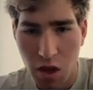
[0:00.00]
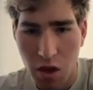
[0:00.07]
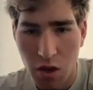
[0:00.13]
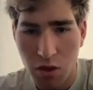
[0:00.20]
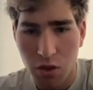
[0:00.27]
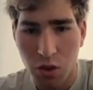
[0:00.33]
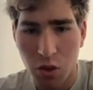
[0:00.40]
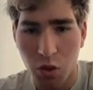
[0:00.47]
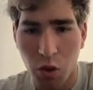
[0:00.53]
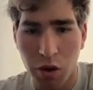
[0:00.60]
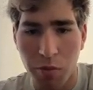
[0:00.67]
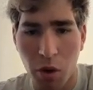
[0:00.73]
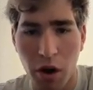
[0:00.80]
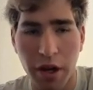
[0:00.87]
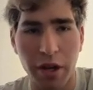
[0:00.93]
to when
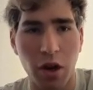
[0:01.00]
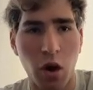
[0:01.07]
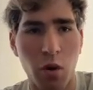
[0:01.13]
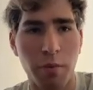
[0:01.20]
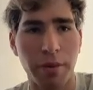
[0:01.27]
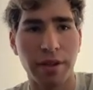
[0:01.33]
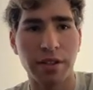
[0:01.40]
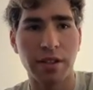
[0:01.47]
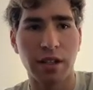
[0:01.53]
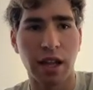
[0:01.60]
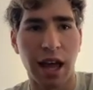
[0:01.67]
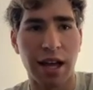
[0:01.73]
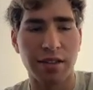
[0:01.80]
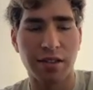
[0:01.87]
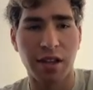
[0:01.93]
market opened
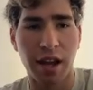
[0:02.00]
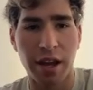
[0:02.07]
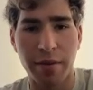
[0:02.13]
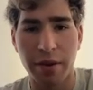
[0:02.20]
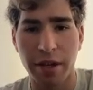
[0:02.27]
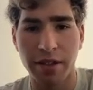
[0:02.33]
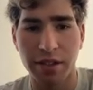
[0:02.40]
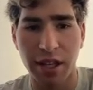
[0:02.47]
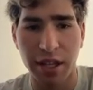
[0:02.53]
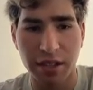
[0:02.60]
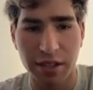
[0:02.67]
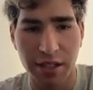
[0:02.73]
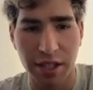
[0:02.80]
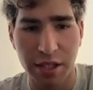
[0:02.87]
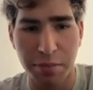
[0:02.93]
last night, we can see at
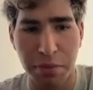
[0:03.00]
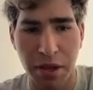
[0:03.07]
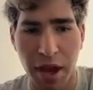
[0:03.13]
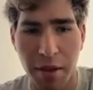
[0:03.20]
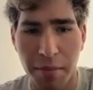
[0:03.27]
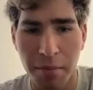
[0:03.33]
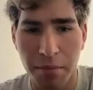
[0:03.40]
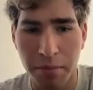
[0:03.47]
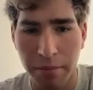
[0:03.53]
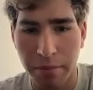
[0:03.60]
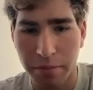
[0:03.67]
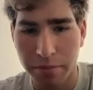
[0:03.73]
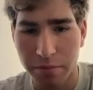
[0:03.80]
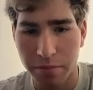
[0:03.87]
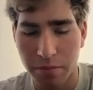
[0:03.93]
6 p.m.
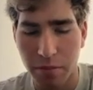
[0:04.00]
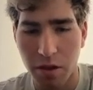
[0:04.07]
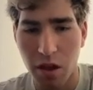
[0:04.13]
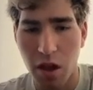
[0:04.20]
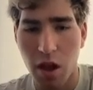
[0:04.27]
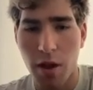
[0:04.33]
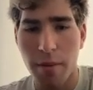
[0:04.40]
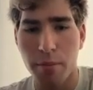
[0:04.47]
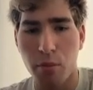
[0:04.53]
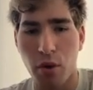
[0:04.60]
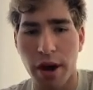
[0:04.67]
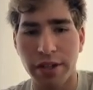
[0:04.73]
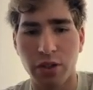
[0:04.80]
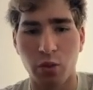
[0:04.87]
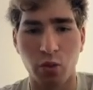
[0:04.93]

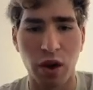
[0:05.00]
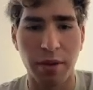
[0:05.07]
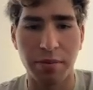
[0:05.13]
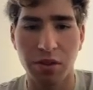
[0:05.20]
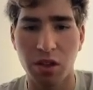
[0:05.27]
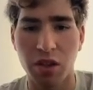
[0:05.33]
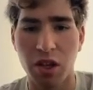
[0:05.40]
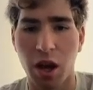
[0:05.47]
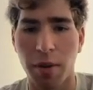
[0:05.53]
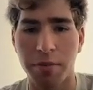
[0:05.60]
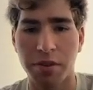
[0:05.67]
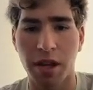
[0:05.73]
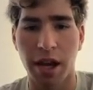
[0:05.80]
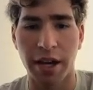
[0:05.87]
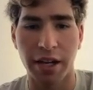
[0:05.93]
price rips to the
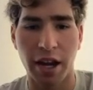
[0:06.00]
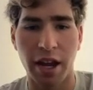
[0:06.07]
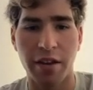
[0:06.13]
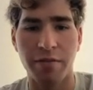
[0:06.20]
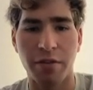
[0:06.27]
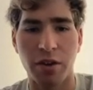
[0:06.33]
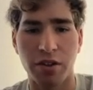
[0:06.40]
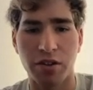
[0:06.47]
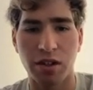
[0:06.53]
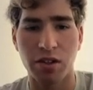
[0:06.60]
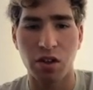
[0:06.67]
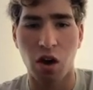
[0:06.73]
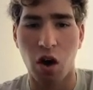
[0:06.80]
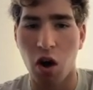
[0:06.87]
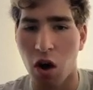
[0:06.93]
upside, inverses
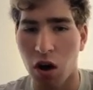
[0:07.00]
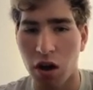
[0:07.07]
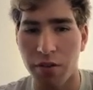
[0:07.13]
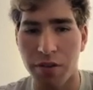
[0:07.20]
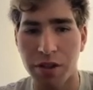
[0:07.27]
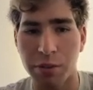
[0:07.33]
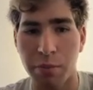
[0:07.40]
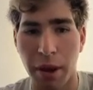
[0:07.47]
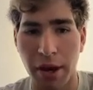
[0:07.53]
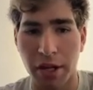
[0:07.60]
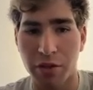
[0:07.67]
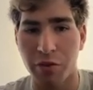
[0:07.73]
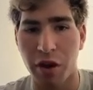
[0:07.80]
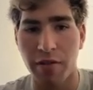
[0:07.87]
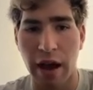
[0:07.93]
all of these
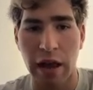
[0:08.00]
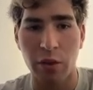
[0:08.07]
bearish fair value